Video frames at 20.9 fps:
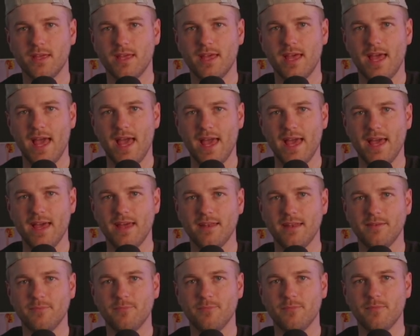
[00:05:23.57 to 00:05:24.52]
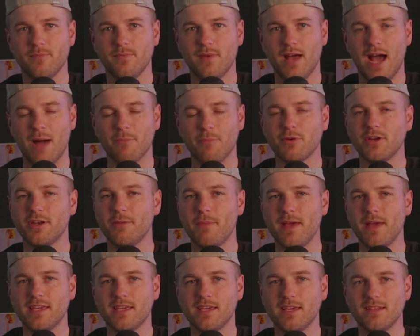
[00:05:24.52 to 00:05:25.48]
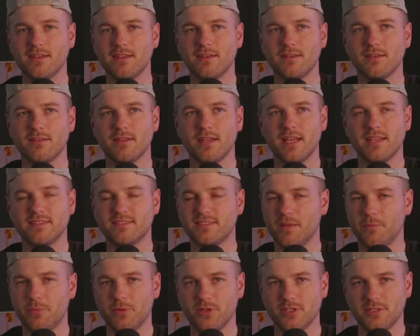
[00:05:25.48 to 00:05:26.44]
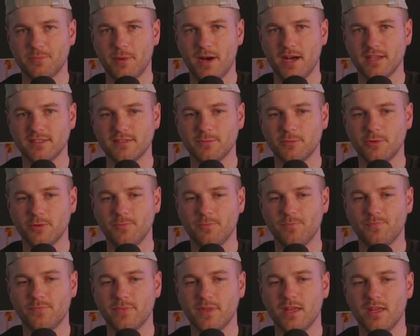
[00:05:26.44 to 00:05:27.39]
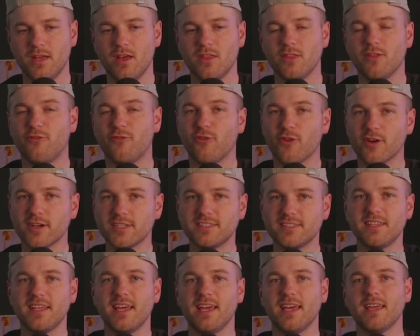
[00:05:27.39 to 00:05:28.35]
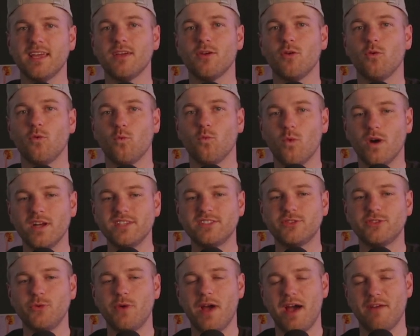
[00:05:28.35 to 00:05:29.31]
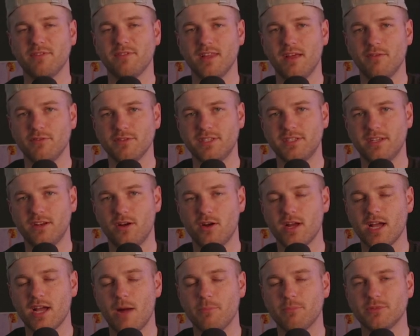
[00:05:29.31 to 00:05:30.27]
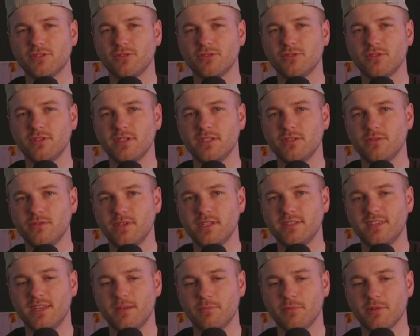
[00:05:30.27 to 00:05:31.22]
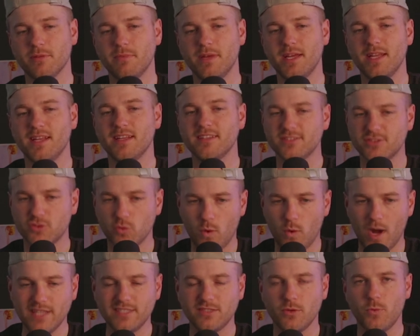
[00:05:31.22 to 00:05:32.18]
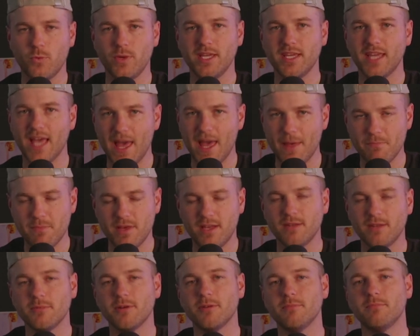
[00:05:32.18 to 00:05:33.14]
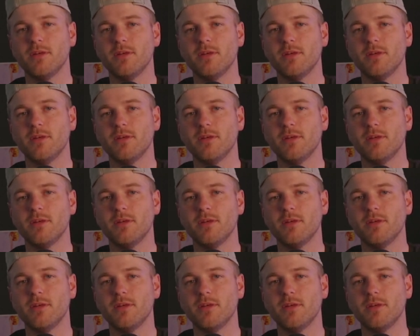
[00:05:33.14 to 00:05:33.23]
And I'm going to make it as simple as possible. The first thing, once you have a level 10 earning opportunity, you need to implement is twice a week at minimum,